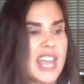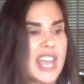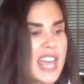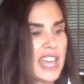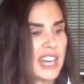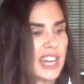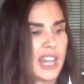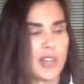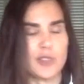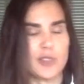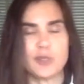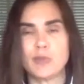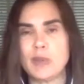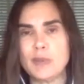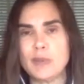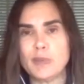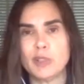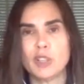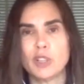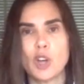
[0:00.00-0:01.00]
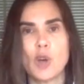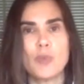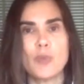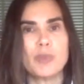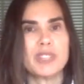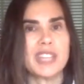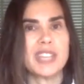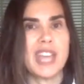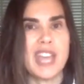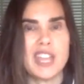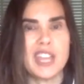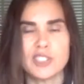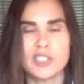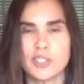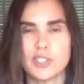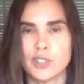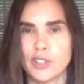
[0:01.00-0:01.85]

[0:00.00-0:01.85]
It helps people cope with cancer.